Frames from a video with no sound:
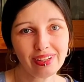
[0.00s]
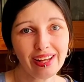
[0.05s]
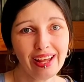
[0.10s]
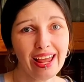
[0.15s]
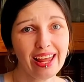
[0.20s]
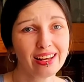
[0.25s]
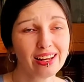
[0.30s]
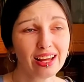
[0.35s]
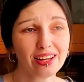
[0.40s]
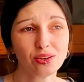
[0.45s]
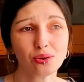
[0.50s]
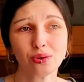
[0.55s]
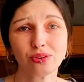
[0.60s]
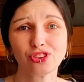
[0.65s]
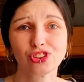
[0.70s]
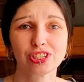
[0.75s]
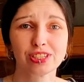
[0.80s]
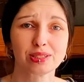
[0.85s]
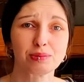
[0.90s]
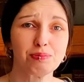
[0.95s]
And I don't
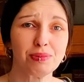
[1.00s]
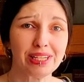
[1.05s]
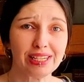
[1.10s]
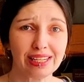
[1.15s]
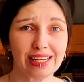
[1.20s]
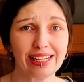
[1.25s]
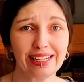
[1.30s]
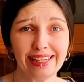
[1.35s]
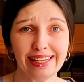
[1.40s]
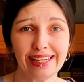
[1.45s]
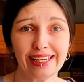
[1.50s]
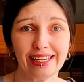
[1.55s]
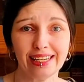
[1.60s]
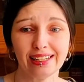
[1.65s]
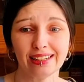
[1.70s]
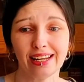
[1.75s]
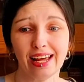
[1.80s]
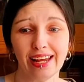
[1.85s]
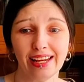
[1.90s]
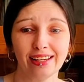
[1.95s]
just mean
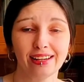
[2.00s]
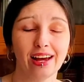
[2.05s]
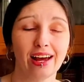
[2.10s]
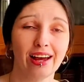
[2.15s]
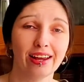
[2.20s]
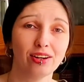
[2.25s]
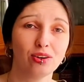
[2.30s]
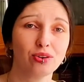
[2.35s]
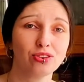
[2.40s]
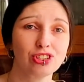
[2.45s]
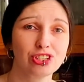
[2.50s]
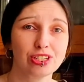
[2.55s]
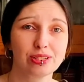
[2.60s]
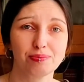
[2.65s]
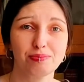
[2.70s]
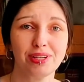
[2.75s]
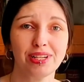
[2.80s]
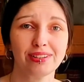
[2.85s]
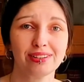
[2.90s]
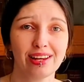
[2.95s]
clean, like I don't just
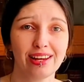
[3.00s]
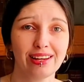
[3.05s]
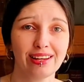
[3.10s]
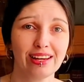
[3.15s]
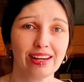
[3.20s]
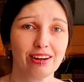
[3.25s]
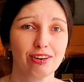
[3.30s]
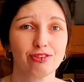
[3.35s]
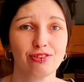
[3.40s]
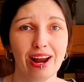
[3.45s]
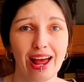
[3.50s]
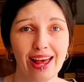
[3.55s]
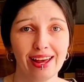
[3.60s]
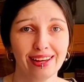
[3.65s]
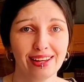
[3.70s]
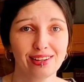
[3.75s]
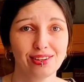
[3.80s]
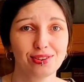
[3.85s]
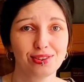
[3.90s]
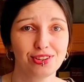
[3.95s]
mean taking a
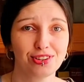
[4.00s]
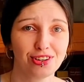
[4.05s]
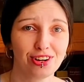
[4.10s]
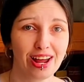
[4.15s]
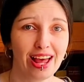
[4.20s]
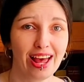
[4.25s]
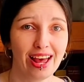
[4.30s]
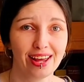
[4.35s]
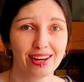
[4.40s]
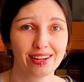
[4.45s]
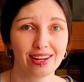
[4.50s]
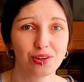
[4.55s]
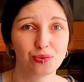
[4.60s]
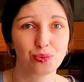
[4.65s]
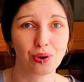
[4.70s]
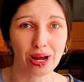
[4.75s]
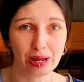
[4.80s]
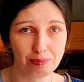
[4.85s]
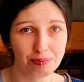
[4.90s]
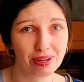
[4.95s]
rag into your hand and
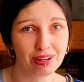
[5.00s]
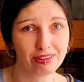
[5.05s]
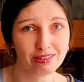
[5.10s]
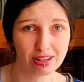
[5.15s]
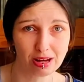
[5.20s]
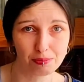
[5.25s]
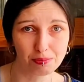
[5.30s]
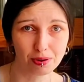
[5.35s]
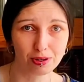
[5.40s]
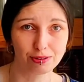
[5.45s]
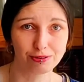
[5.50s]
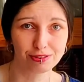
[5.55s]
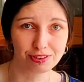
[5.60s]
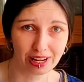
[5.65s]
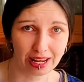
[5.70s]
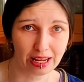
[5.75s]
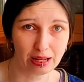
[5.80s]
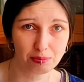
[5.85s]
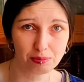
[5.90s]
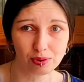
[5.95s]
wiping a couple of
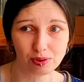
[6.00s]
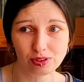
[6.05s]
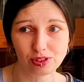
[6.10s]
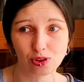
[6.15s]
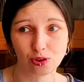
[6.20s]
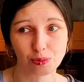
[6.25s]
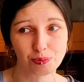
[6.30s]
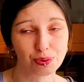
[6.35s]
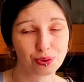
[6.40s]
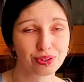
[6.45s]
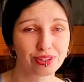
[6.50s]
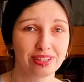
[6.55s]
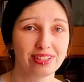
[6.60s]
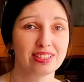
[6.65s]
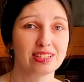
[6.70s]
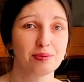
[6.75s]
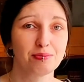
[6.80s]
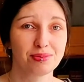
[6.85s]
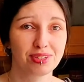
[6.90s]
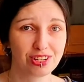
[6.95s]
tables or putting
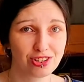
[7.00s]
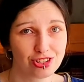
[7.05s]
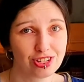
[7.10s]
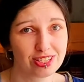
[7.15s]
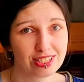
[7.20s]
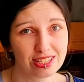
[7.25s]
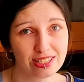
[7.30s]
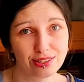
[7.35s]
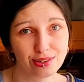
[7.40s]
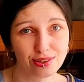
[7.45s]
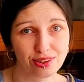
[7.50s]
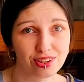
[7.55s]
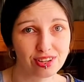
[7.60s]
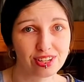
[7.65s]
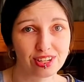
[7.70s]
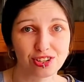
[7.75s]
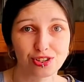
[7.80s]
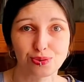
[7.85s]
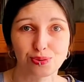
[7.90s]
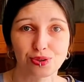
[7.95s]
some dishes into the
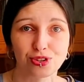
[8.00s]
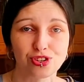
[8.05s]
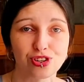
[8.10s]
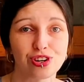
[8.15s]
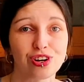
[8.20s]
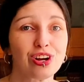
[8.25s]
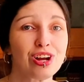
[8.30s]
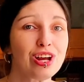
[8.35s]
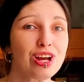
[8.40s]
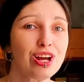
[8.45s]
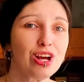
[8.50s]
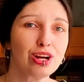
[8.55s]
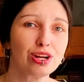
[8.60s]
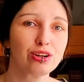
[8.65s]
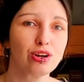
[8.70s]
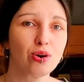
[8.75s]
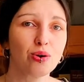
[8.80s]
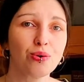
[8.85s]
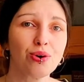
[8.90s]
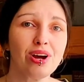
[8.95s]
dishwasher.
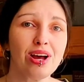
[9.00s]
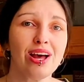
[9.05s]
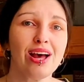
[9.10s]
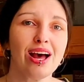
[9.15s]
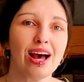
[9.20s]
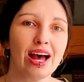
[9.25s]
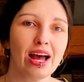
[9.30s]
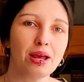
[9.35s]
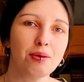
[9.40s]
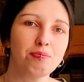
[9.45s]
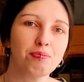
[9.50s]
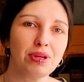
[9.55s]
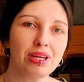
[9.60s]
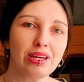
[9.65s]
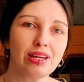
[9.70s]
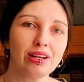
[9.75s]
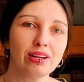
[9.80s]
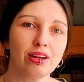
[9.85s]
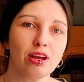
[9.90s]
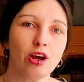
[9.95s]
No, I
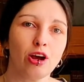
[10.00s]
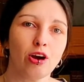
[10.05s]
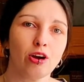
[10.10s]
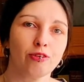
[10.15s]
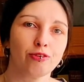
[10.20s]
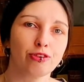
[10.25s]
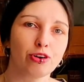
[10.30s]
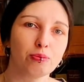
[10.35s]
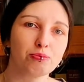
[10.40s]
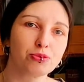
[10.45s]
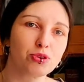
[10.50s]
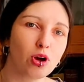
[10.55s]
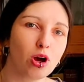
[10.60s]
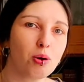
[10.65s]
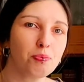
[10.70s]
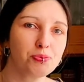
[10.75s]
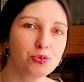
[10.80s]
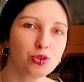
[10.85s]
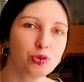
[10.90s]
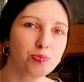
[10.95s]
mean from
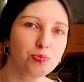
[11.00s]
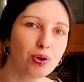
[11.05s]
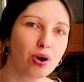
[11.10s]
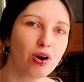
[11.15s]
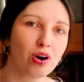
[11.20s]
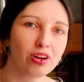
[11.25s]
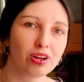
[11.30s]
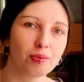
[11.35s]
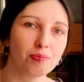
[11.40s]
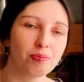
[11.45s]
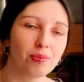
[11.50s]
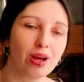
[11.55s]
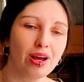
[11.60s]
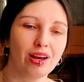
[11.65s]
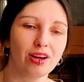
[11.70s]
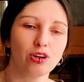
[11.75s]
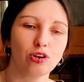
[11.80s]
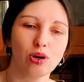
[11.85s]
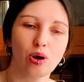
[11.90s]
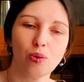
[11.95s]
top to bottom,
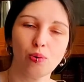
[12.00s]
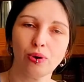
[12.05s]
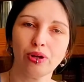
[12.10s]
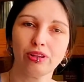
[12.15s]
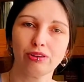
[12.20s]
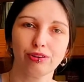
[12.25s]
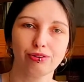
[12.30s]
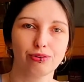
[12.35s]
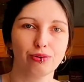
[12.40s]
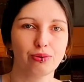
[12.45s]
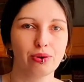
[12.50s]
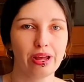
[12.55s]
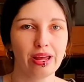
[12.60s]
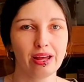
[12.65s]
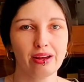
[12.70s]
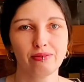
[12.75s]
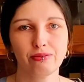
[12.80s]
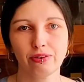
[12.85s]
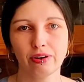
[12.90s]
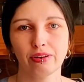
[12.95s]
going through
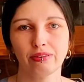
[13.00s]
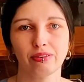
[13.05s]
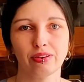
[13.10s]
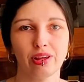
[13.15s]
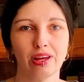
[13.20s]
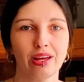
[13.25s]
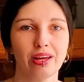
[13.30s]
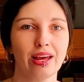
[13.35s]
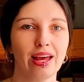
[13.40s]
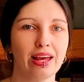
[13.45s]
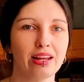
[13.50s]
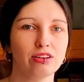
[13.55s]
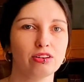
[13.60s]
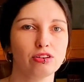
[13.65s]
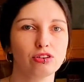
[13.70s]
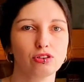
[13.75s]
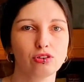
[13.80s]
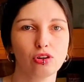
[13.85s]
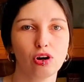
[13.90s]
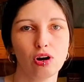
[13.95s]
everything and
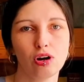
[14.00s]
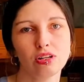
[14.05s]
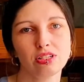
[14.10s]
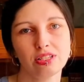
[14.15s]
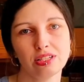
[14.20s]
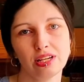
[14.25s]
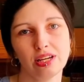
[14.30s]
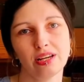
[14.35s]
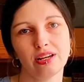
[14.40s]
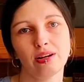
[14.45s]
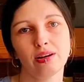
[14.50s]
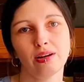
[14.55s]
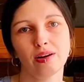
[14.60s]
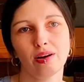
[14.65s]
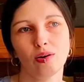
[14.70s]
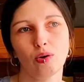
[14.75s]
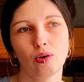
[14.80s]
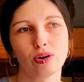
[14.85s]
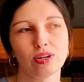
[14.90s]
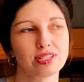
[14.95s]
tossing
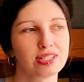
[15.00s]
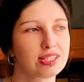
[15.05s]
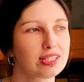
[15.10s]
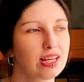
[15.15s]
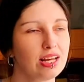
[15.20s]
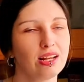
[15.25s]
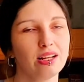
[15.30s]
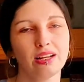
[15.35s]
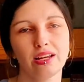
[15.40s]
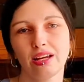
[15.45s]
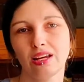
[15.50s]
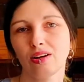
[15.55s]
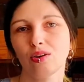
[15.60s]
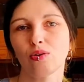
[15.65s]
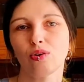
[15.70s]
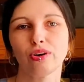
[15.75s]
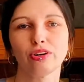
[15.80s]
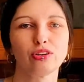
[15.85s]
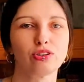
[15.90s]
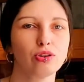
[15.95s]
or selling
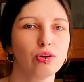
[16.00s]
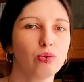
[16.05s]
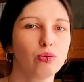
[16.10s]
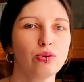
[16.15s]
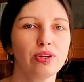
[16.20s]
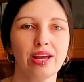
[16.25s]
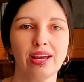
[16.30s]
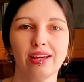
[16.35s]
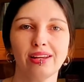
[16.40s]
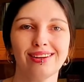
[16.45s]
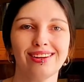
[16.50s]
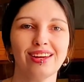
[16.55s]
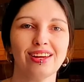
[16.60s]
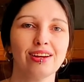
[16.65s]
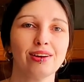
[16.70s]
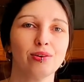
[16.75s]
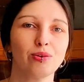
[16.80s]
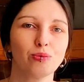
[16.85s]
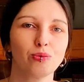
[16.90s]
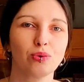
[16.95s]
or
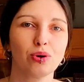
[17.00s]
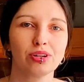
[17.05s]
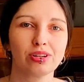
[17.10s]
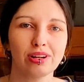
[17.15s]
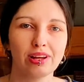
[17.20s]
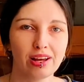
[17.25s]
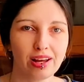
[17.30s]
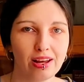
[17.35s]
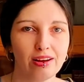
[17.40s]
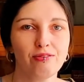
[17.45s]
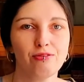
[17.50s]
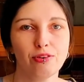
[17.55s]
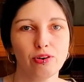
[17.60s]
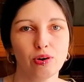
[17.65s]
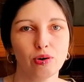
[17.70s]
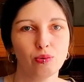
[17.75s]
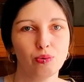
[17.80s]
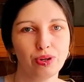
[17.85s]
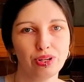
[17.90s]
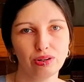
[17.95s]
donating
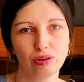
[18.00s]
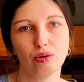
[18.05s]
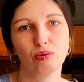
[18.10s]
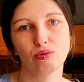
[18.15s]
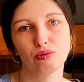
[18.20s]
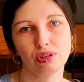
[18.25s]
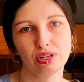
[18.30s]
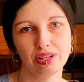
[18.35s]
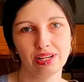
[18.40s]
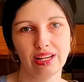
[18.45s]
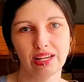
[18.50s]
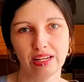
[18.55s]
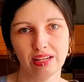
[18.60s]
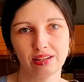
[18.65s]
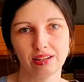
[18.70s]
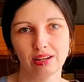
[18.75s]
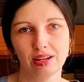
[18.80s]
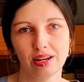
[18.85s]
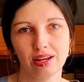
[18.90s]
whatever we don't need,